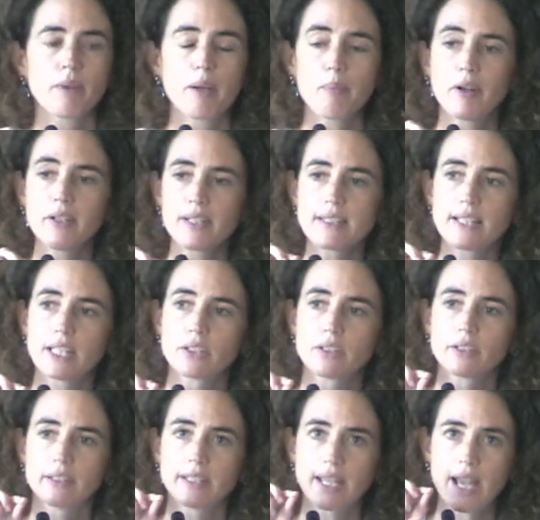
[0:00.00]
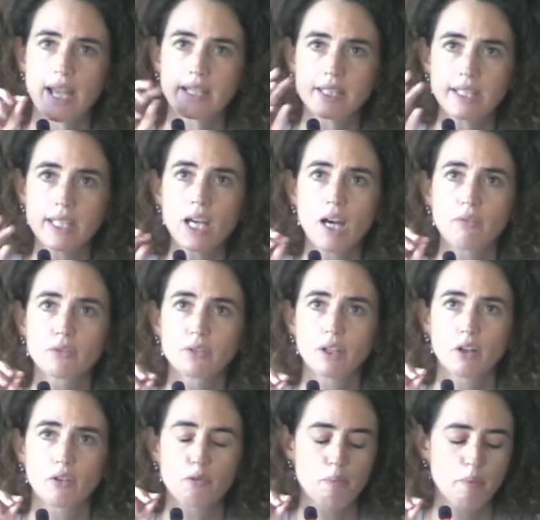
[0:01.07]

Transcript: My point is that the idea of